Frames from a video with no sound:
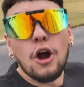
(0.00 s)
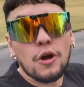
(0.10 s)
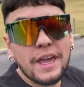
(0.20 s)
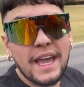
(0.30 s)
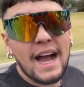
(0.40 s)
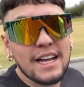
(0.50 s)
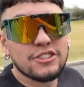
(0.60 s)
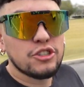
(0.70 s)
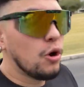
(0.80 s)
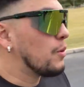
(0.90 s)
Okay guys,
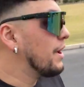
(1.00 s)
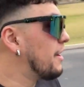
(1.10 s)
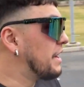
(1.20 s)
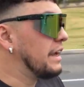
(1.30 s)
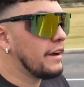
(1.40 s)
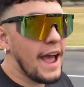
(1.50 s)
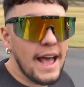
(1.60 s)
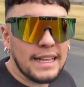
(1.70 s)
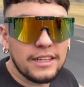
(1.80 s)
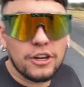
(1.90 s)
so we are here
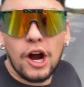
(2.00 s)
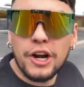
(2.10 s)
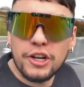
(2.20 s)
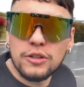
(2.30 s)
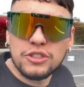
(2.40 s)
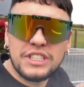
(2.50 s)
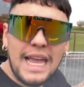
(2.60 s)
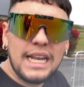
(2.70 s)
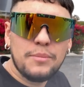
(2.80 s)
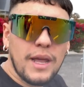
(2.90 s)
at the Cardinal
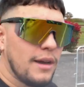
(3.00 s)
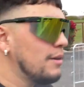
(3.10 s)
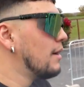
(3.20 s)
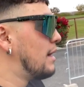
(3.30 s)
Stadium now